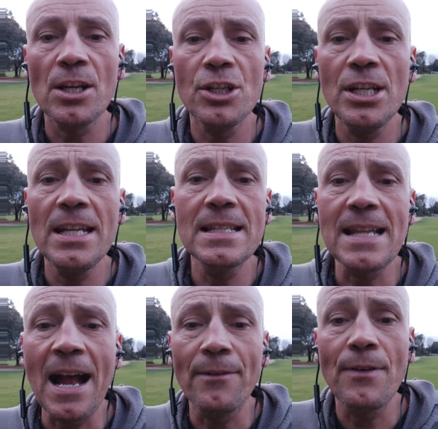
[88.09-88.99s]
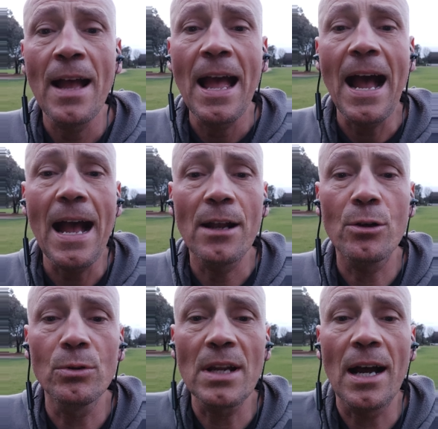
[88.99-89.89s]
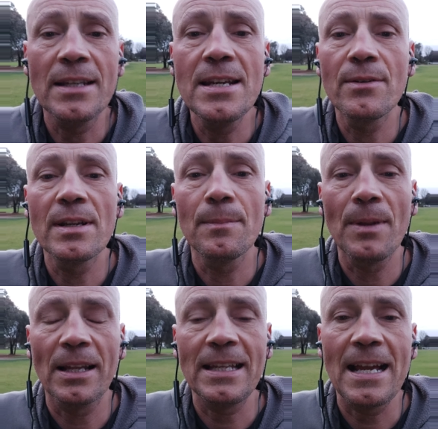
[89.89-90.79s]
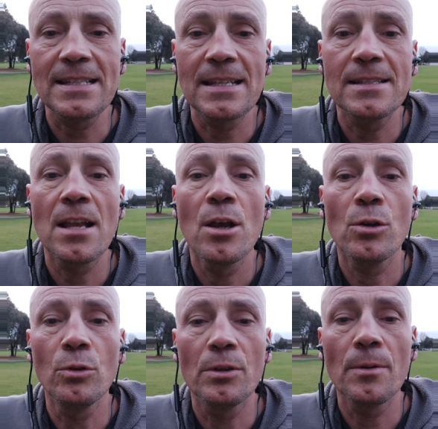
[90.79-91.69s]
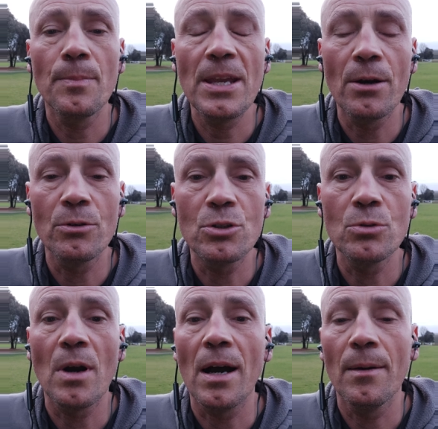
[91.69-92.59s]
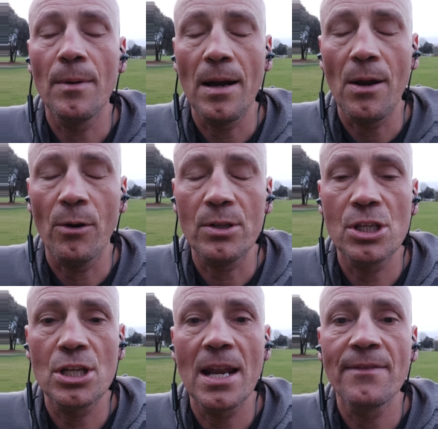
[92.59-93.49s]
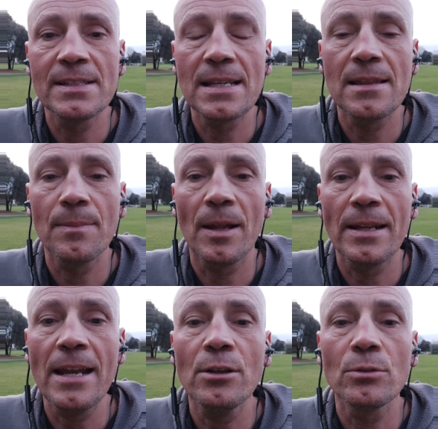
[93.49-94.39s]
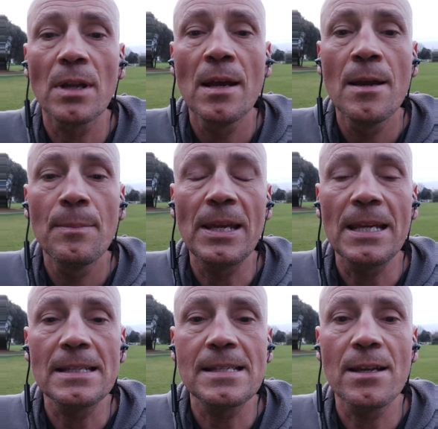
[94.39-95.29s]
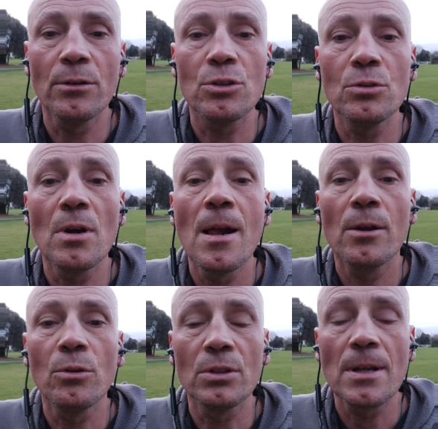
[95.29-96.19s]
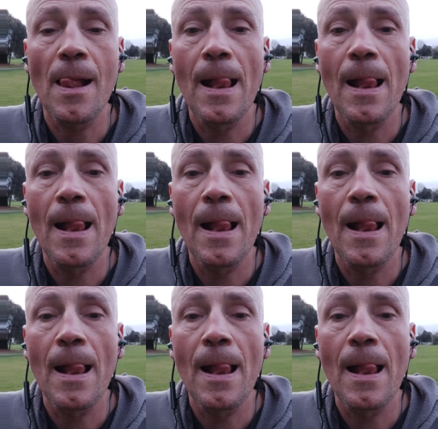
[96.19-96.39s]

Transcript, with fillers: she needs to have good arterial blood gases, good pO2 oxygen levels in the blood, and good pCO2, good